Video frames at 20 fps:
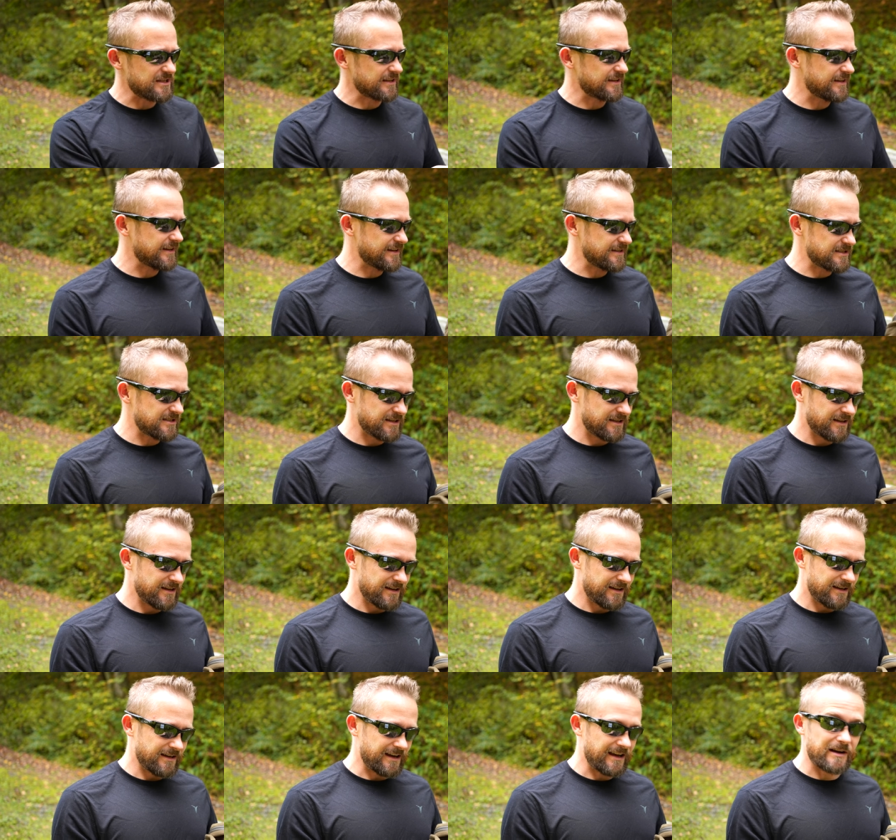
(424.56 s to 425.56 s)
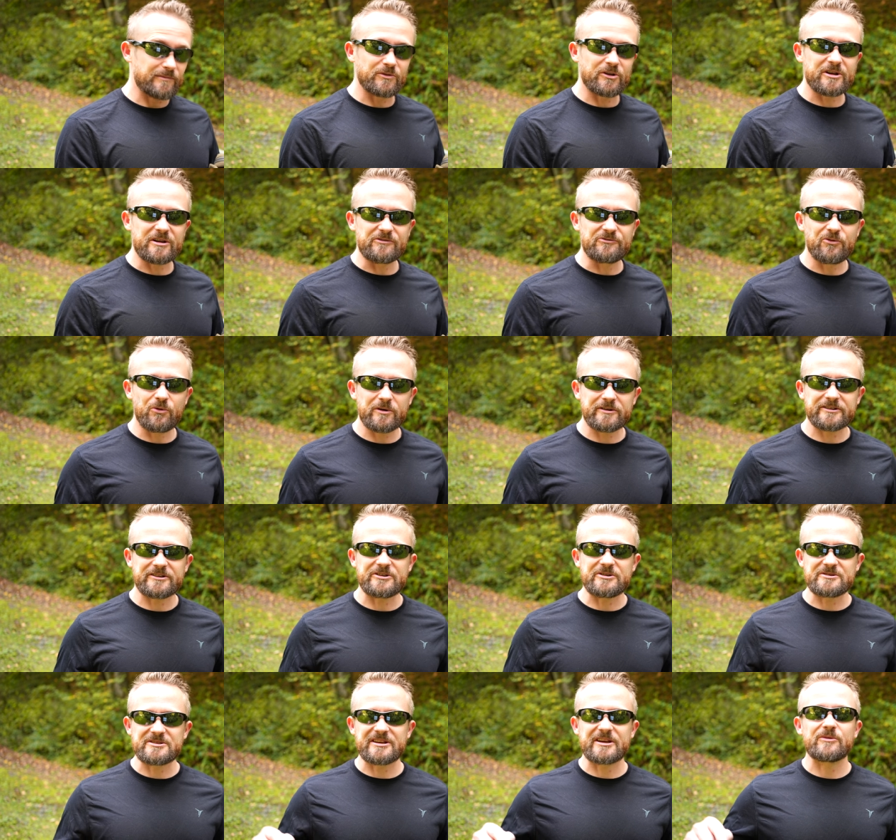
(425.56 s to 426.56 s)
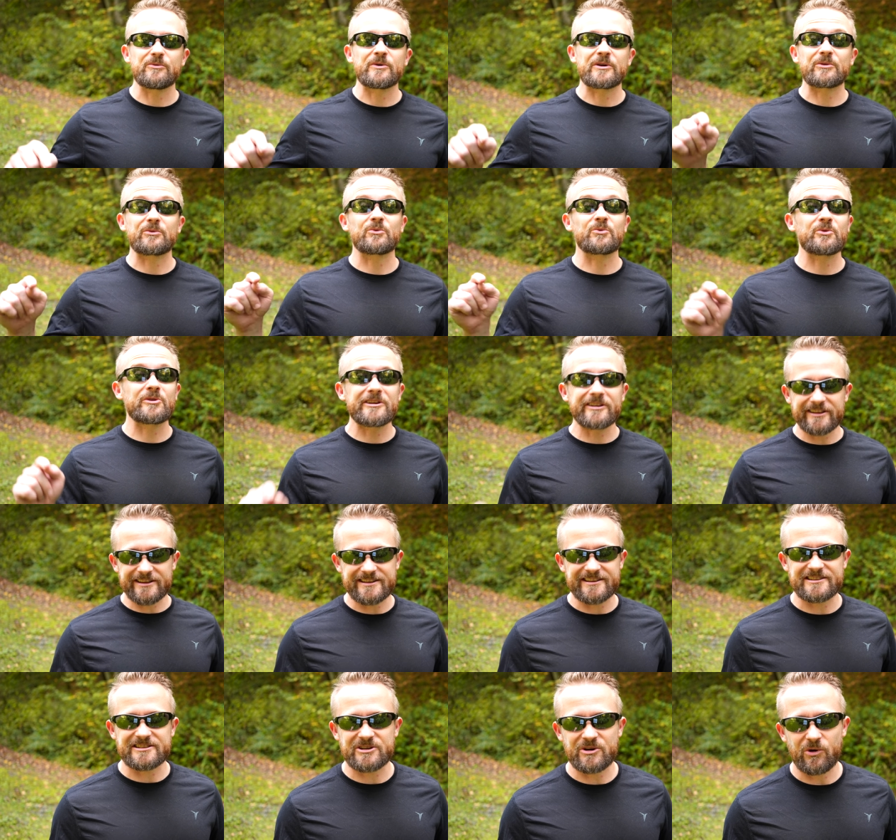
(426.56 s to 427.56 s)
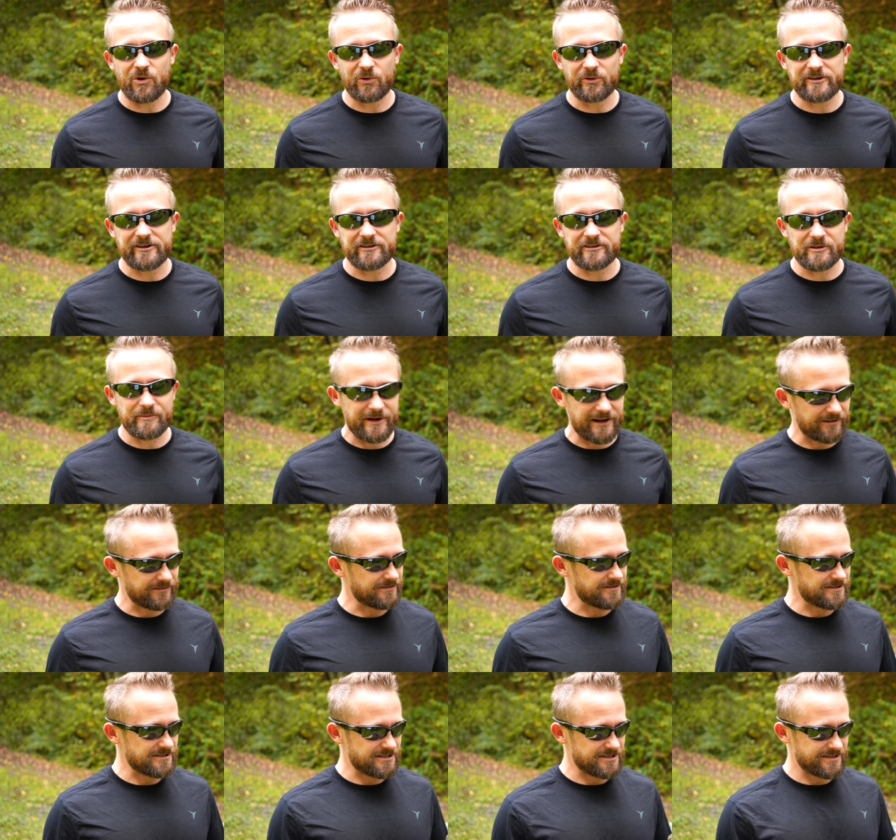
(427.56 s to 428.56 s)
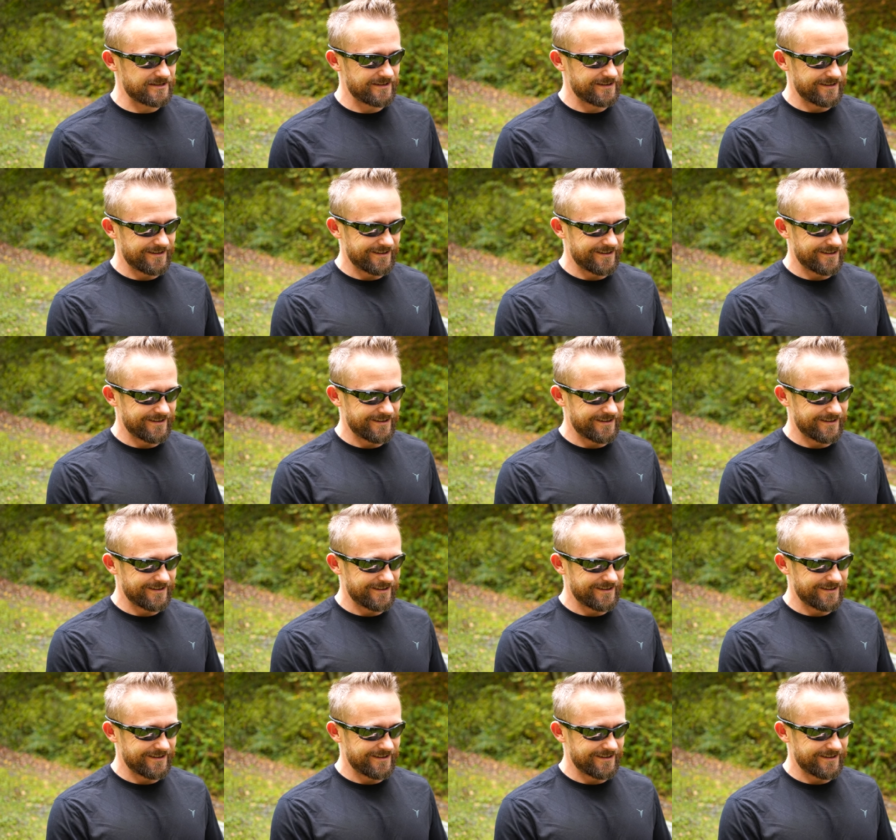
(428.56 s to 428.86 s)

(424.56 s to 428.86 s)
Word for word: of kit, and I'm looking forward to using it when it really gets cold here in the mountains.